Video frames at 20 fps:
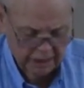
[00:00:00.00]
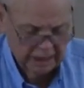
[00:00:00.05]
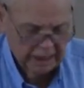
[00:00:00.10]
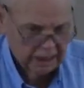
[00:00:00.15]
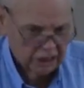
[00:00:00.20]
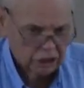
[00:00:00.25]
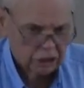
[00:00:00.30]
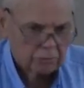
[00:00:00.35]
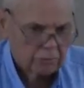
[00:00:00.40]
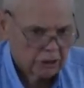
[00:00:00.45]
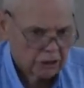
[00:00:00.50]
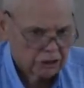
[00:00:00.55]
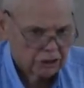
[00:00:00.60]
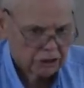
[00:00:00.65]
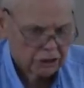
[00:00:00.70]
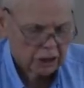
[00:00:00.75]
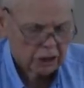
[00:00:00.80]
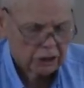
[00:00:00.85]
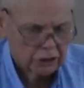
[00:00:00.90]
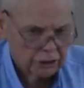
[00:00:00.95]
get as much as
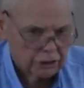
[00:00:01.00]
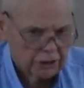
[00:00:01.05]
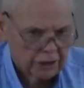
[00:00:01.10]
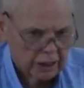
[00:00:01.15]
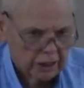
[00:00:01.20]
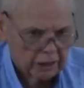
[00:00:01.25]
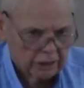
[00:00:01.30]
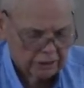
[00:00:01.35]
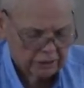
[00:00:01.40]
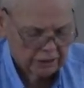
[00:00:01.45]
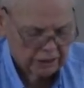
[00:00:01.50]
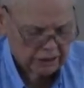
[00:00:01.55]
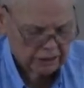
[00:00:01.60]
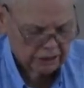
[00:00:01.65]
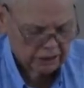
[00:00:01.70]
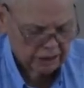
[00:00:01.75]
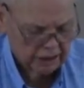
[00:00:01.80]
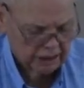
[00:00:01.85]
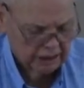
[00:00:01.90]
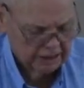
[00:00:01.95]
I could out of
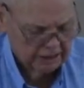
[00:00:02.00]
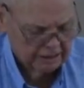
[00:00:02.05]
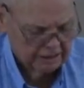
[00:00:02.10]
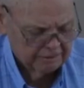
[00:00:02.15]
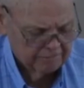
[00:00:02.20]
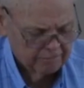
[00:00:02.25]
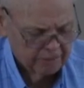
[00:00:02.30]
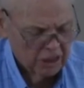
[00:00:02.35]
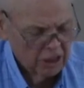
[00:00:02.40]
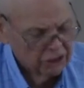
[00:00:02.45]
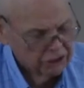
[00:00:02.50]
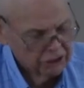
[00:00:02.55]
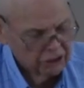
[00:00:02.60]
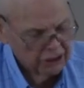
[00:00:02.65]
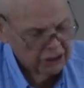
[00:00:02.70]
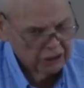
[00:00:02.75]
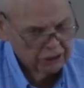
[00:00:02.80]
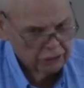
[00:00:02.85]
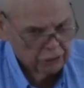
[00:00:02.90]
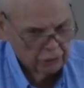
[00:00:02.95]
this and to
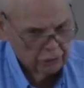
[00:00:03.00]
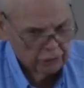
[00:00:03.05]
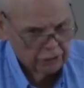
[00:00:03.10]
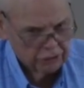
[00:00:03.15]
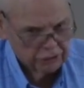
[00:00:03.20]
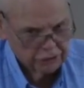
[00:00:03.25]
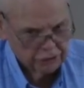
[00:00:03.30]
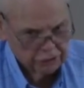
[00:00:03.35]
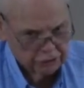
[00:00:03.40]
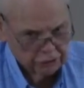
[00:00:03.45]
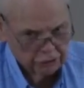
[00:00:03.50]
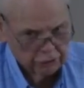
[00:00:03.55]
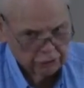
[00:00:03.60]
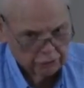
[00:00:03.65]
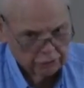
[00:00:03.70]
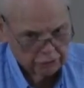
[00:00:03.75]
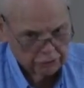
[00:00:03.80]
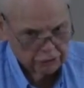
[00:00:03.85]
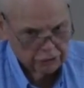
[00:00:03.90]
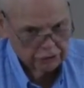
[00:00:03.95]
encourage the
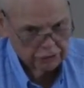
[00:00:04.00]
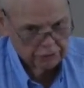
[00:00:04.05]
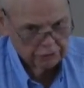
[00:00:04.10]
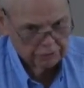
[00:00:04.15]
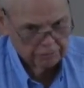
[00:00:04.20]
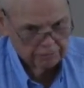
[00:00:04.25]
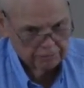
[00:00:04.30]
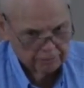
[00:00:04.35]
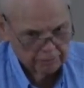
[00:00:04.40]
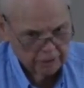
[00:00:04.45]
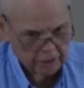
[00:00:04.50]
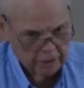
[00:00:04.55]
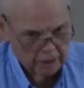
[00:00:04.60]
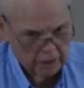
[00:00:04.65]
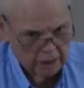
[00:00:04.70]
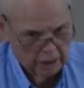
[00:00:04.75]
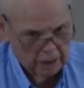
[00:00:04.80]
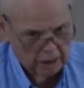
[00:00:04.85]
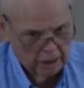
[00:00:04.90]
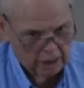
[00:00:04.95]
church
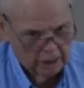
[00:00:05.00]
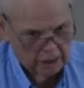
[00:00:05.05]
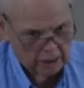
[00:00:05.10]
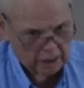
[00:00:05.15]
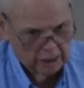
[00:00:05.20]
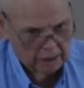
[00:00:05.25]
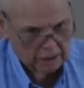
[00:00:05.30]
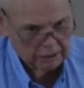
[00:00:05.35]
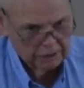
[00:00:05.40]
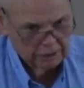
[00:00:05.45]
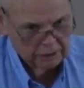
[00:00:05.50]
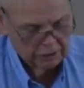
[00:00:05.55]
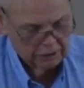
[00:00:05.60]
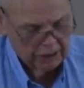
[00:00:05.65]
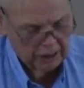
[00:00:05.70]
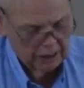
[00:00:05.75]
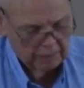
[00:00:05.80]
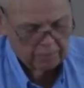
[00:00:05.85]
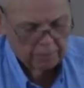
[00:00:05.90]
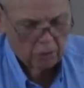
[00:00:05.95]
uh, to
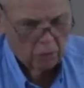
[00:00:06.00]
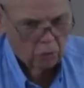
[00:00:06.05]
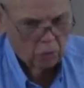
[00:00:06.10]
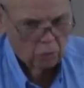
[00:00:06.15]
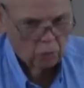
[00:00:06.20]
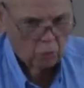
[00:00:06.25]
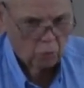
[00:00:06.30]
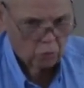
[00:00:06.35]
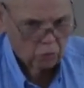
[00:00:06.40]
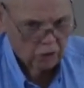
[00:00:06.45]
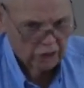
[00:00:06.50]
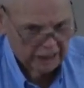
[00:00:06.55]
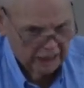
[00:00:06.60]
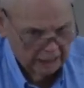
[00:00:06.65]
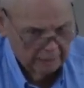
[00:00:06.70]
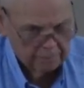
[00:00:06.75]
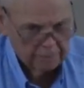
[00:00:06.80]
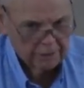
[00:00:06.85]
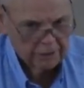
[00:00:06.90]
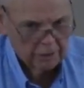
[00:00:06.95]
keep on
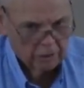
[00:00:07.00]
keeping